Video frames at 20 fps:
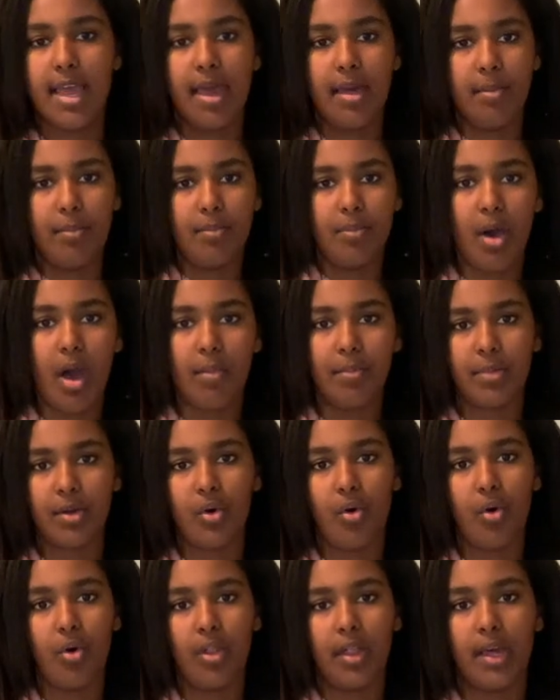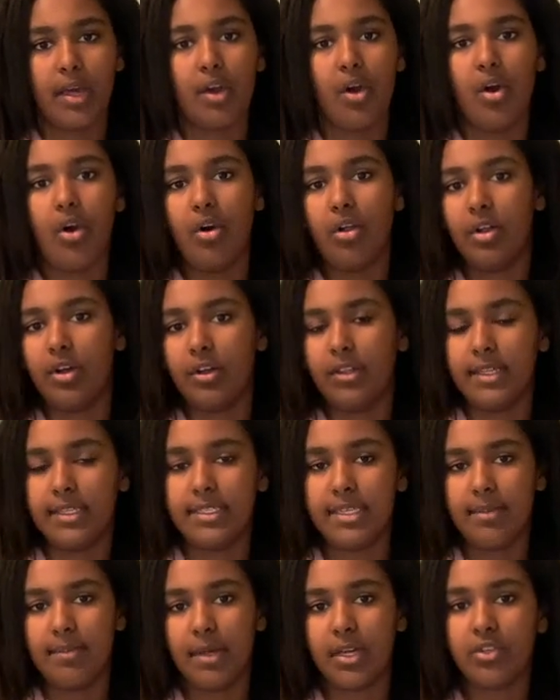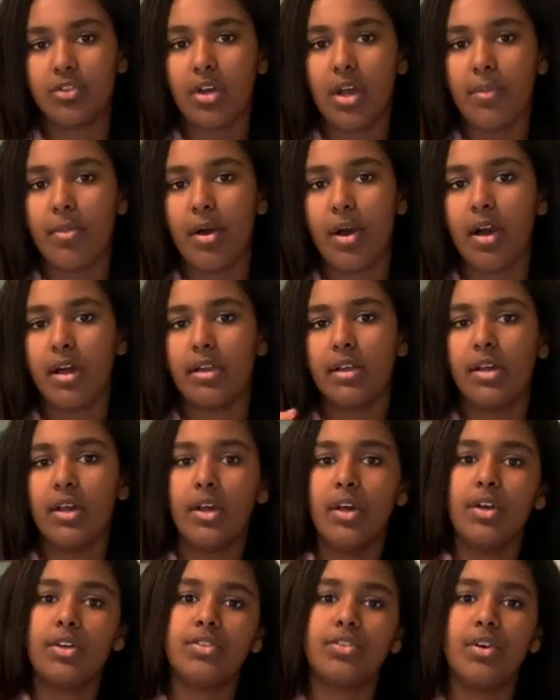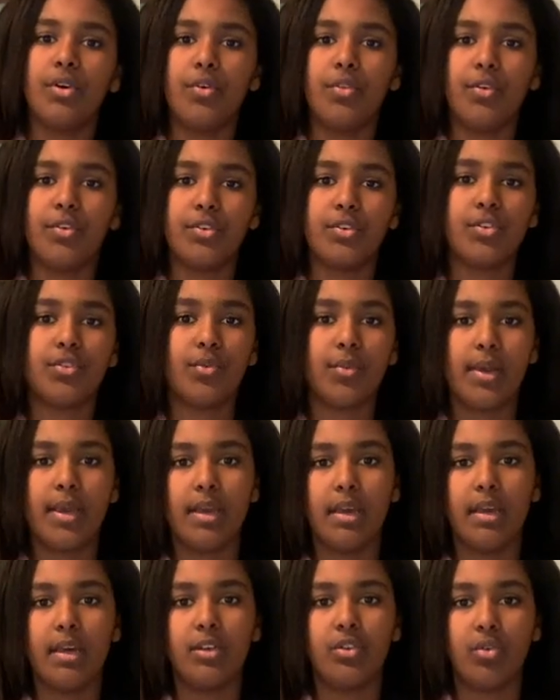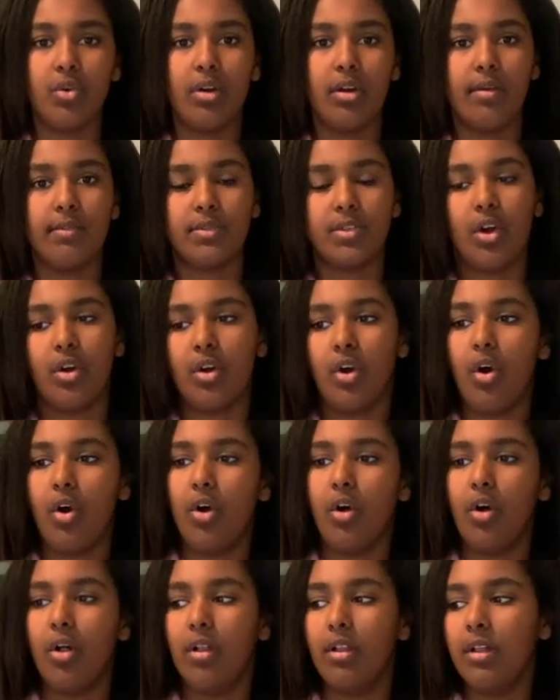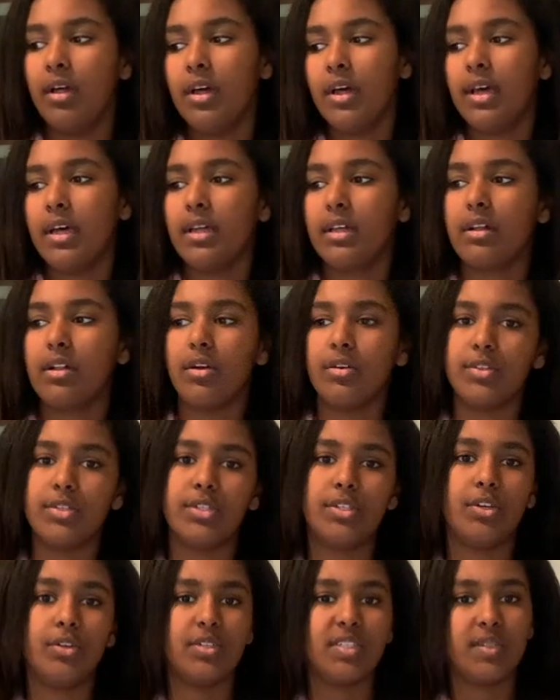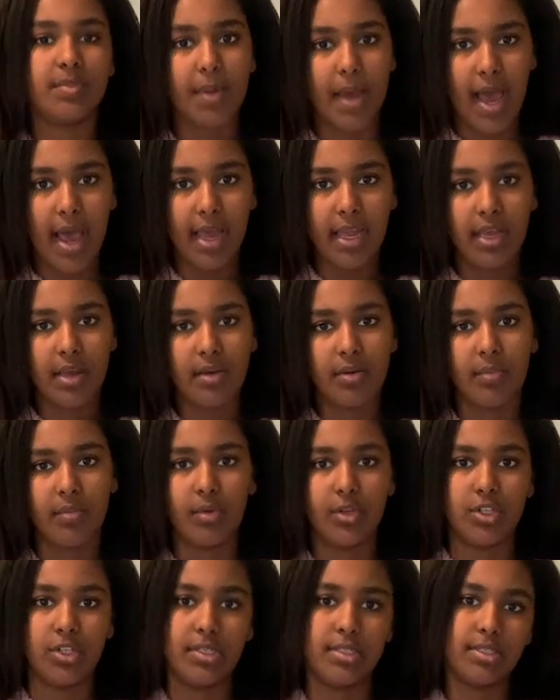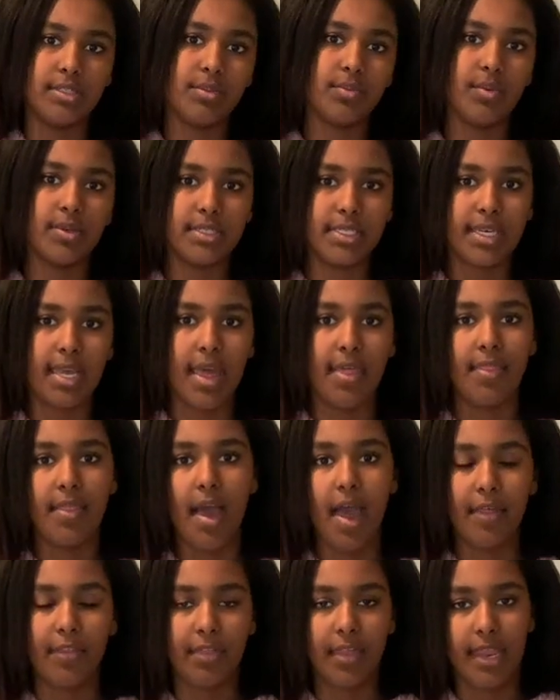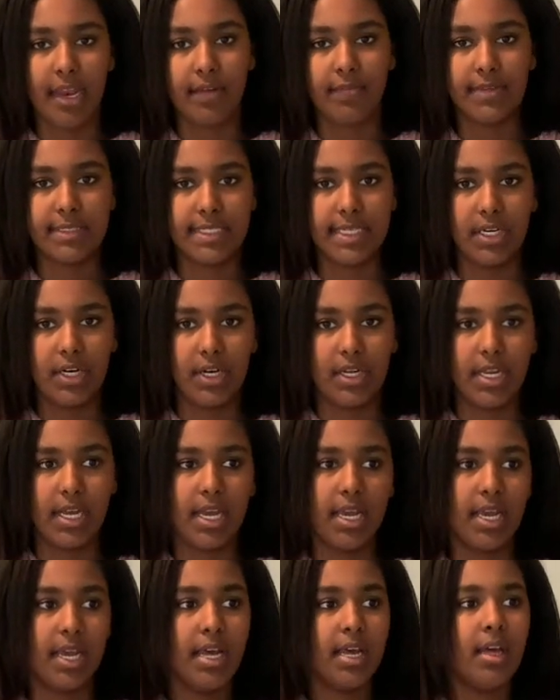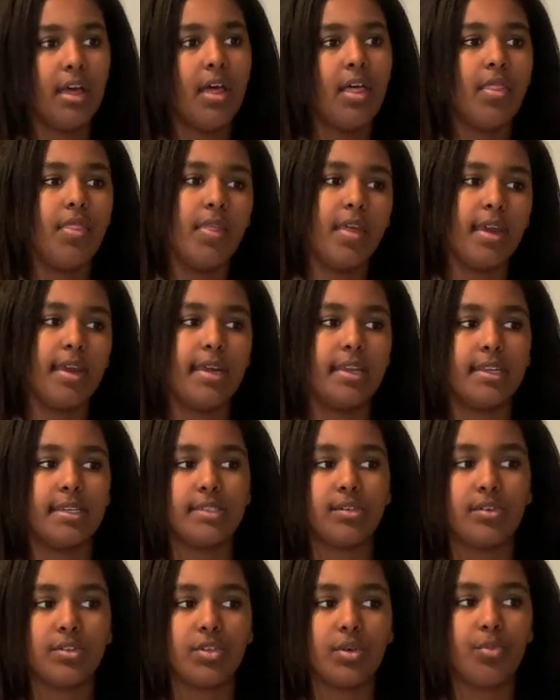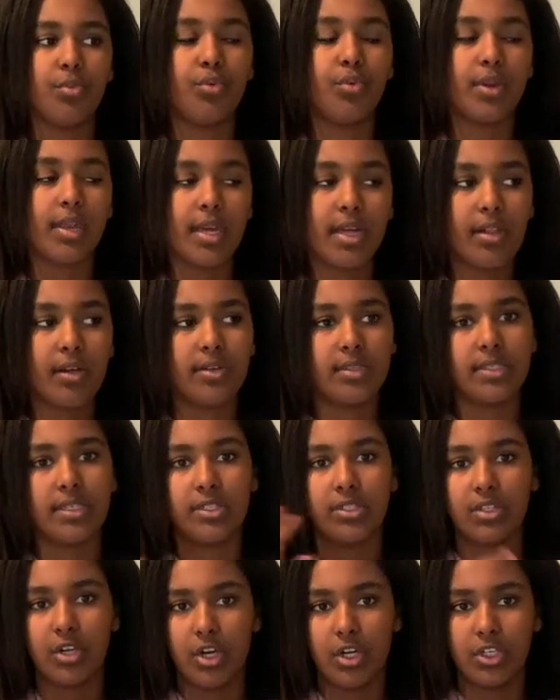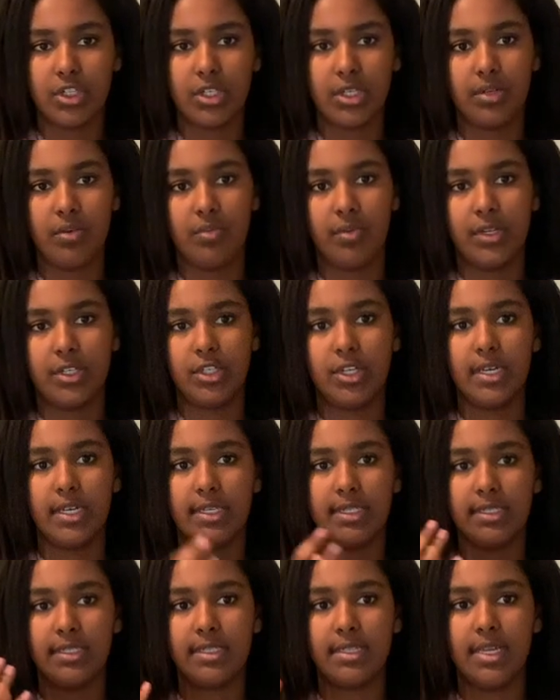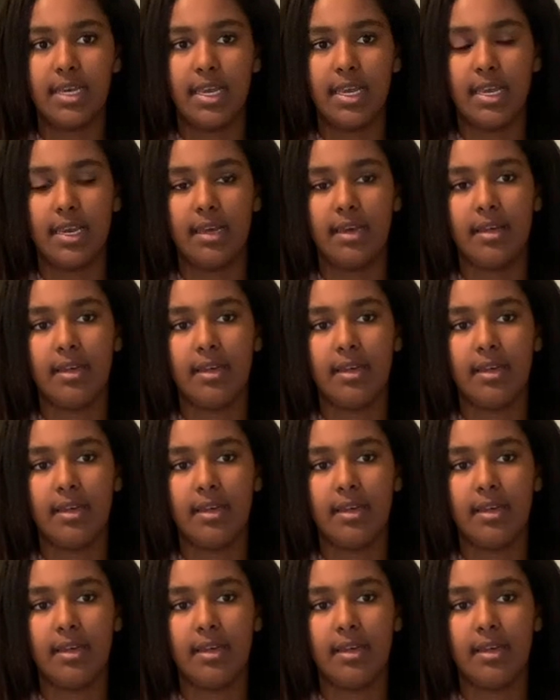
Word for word: and Bobb-McCulloch all are in the same, like, tripod. So those three dorms are all close to SPAC, which is, once again, the athletic facility. It is also pretty close to Sargent, which is the